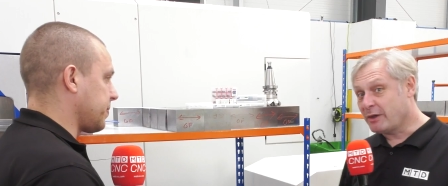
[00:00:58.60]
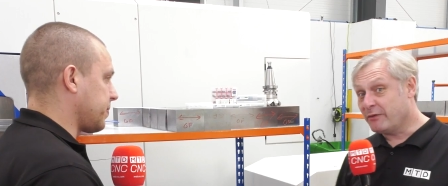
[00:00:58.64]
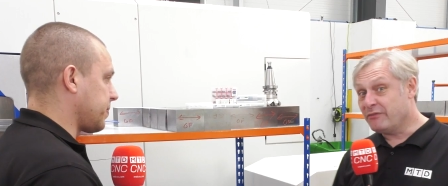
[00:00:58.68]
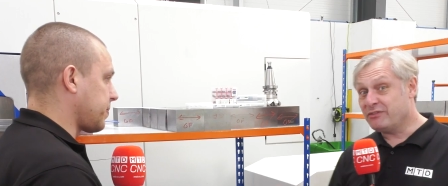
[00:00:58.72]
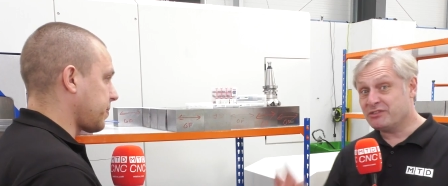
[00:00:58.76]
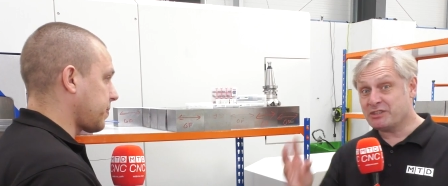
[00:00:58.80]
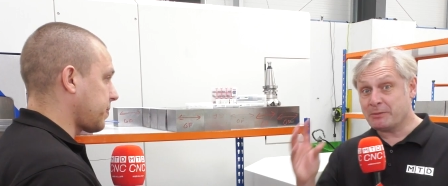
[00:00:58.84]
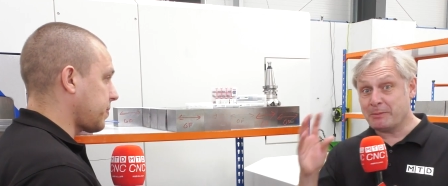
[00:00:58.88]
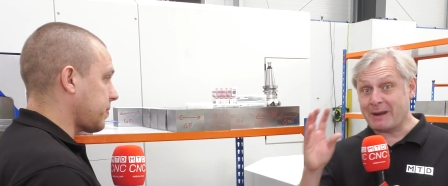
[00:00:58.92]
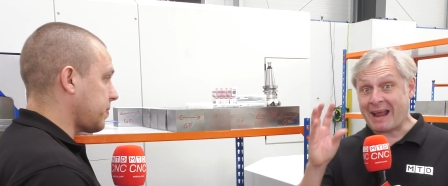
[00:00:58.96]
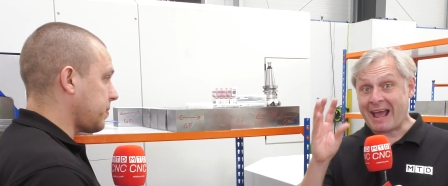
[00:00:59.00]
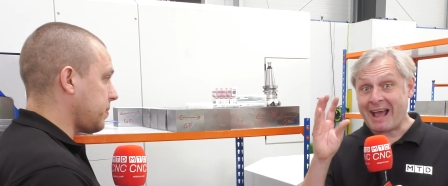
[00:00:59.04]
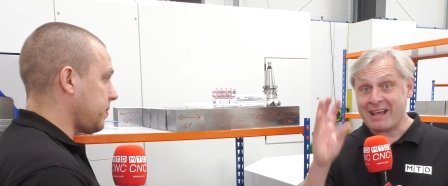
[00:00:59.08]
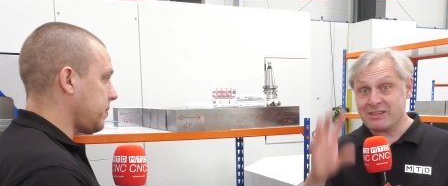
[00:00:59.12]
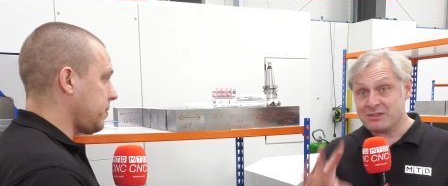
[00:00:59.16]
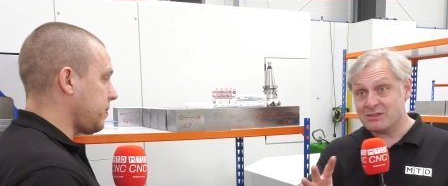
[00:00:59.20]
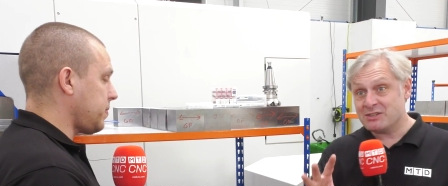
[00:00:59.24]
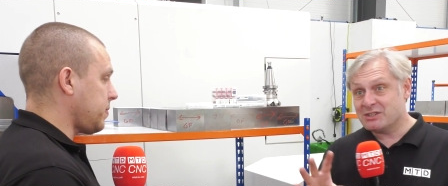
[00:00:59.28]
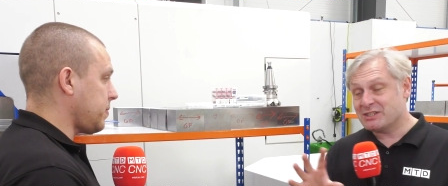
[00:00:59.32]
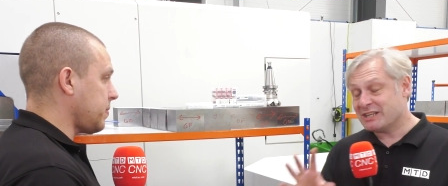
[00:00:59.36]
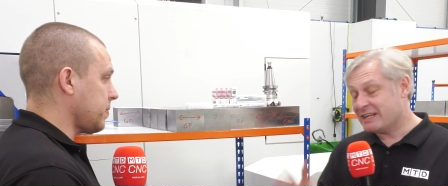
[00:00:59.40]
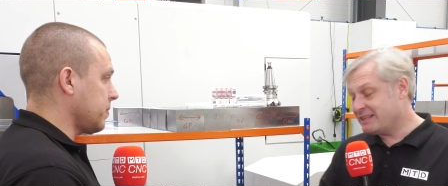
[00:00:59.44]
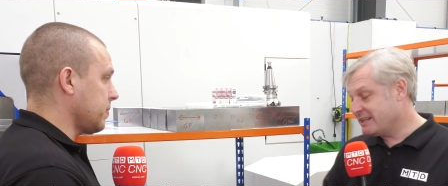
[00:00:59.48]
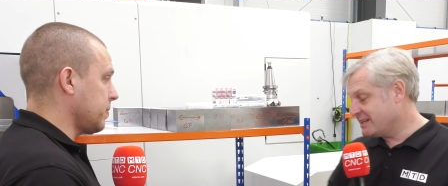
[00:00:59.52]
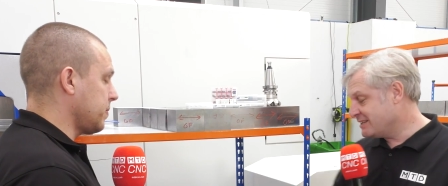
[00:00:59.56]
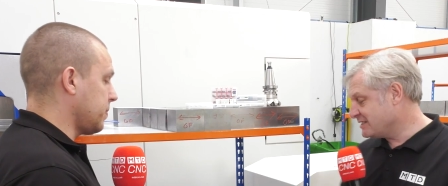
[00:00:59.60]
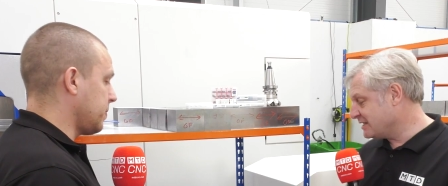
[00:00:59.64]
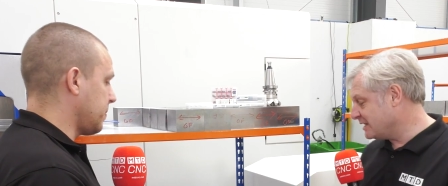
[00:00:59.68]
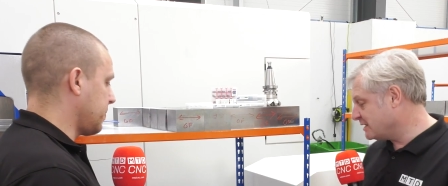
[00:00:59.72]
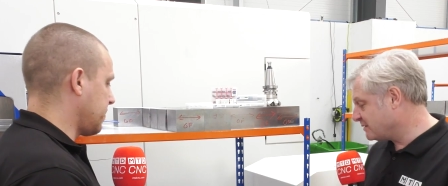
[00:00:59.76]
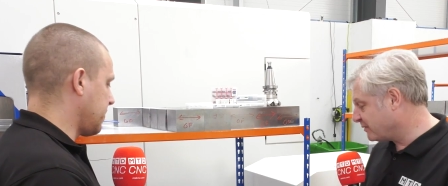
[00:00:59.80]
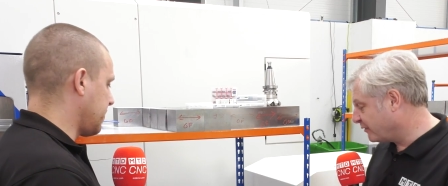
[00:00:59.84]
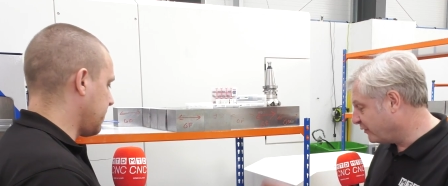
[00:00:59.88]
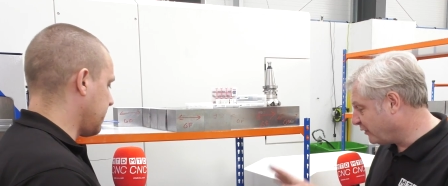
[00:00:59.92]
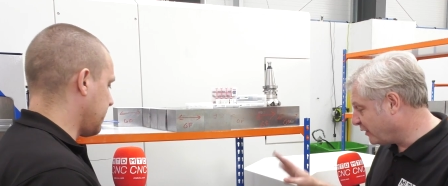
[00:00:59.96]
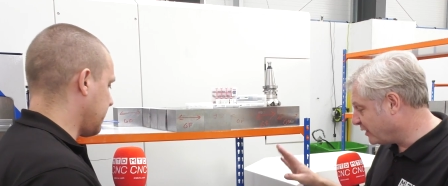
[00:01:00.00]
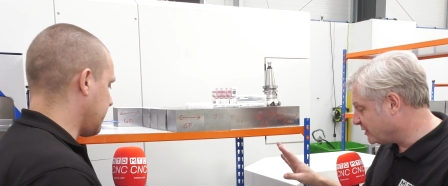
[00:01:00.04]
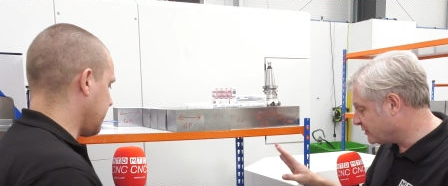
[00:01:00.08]
Speaker 1: so if someone hasn't seen this
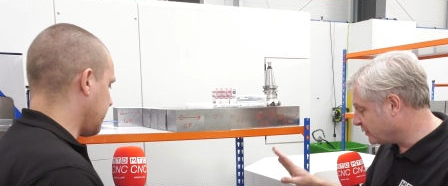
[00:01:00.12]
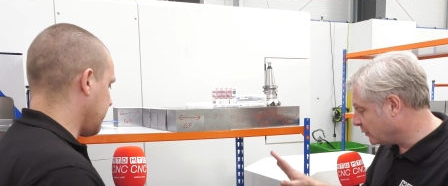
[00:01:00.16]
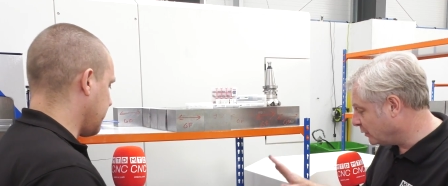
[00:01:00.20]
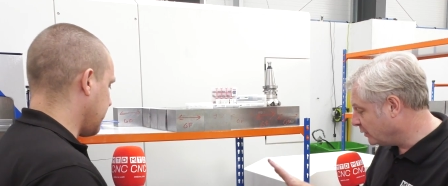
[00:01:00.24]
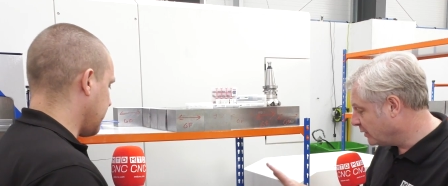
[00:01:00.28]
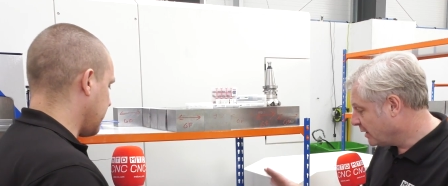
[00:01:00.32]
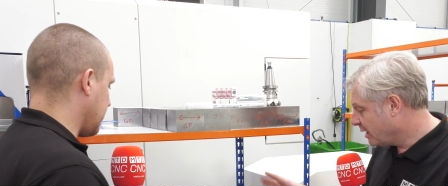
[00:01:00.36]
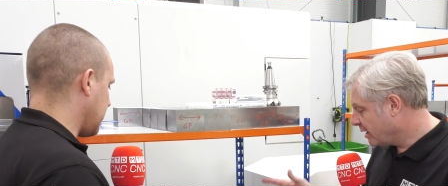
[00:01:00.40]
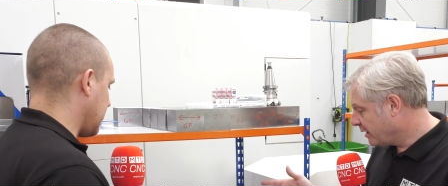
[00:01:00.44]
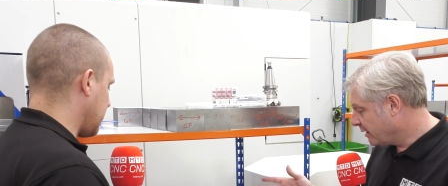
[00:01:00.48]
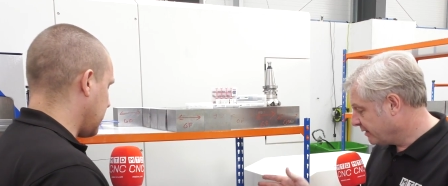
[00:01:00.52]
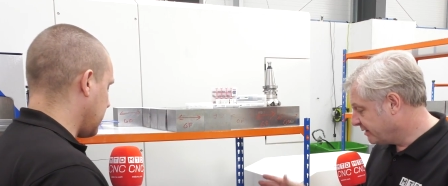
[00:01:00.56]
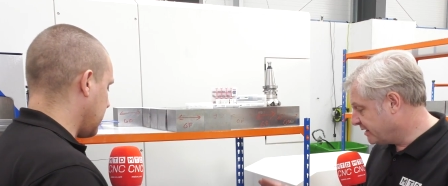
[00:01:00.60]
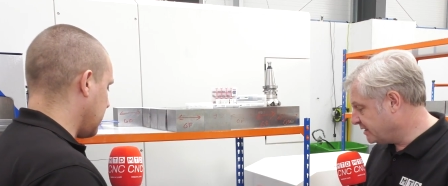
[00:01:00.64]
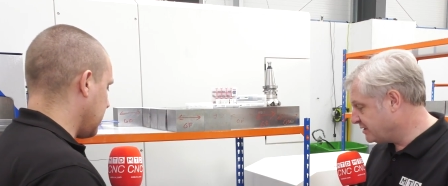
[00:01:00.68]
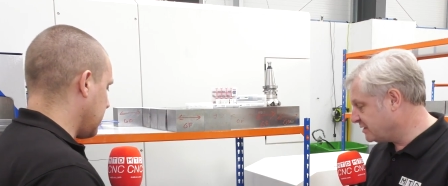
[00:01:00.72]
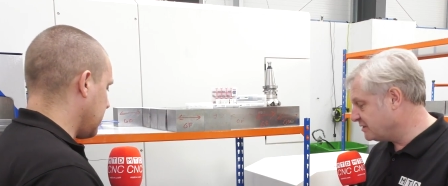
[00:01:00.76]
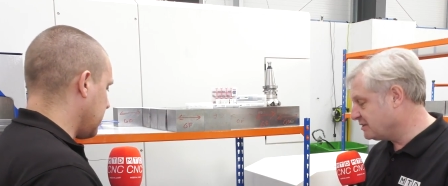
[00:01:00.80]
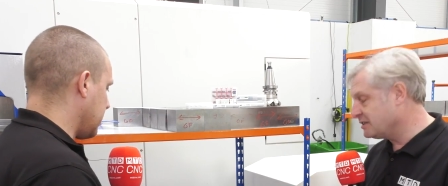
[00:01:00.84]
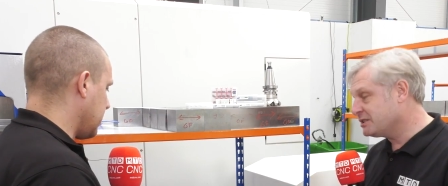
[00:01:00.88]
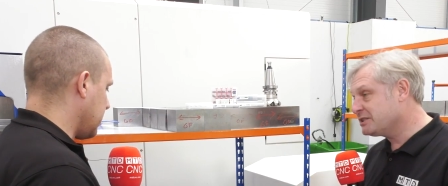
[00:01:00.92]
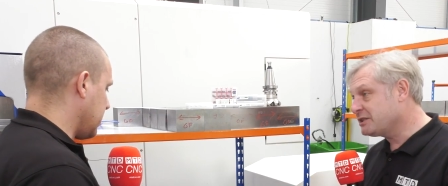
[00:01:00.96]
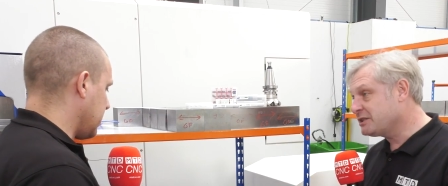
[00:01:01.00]
system, first of all, this is a